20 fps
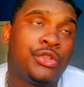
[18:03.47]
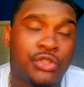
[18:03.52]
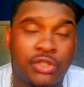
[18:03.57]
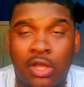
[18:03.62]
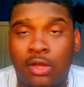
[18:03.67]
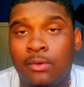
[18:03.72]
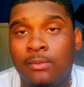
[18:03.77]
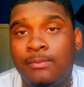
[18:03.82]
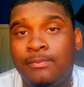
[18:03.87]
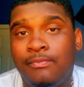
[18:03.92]

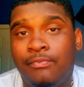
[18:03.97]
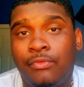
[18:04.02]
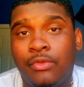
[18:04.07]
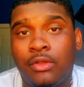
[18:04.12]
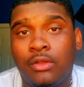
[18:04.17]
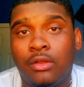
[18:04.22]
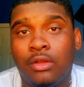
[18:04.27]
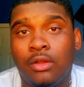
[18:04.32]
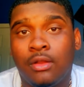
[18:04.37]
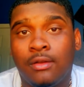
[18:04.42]
So,
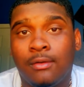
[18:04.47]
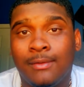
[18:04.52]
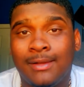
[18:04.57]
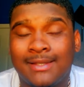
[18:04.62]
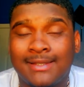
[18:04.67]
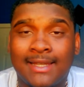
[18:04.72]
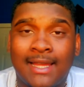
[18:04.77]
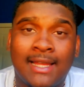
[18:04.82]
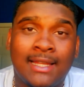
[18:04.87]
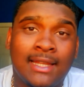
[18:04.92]

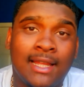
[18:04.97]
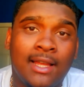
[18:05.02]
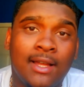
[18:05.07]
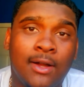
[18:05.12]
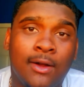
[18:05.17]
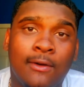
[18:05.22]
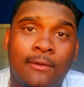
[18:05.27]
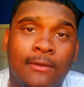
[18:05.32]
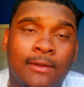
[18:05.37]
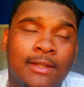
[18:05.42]
with saying that,
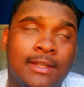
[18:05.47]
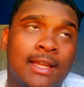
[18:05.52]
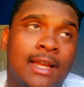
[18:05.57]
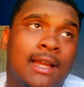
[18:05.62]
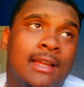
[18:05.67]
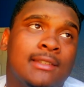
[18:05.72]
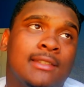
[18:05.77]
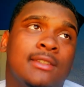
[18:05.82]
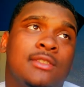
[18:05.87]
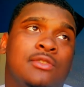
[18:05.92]
hopefully you
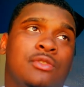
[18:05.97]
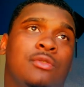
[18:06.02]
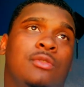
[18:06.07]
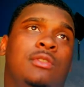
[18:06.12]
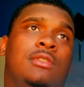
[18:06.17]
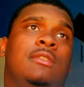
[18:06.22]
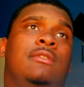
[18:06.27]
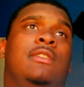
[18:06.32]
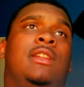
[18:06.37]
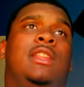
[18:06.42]
guys
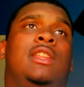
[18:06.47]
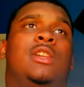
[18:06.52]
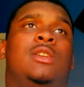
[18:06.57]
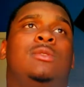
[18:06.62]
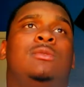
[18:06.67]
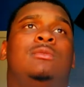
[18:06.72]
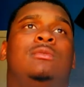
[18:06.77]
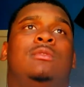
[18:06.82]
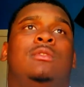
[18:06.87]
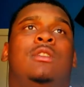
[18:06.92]
enjoyed the
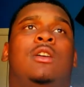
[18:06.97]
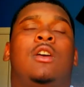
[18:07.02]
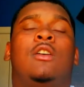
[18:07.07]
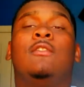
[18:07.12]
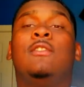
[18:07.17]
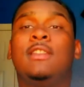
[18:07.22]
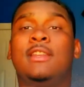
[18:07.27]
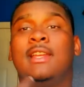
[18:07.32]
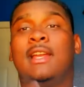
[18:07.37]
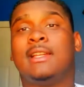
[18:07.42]
video.
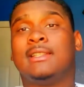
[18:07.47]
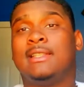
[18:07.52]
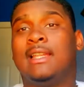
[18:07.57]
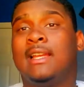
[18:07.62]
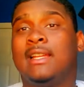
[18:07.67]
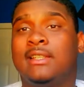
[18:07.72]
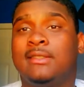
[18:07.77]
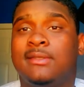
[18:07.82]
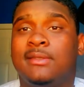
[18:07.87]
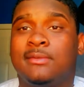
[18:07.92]
Hopefully you guys
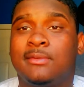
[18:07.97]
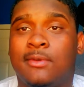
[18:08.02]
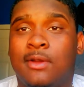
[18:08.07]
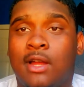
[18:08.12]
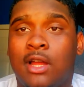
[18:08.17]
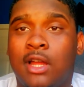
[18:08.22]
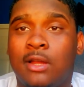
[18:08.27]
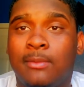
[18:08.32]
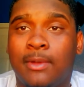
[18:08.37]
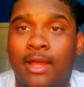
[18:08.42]
like and
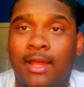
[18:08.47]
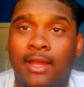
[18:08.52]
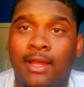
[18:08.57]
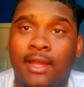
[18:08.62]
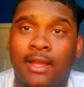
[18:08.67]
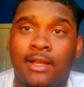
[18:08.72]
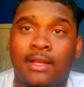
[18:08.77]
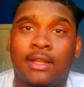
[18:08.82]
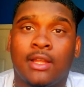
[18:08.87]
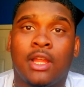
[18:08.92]
subscribe,
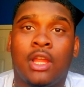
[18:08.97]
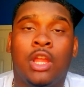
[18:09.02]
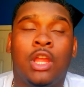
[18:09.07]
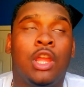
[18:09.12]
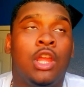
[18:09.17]
and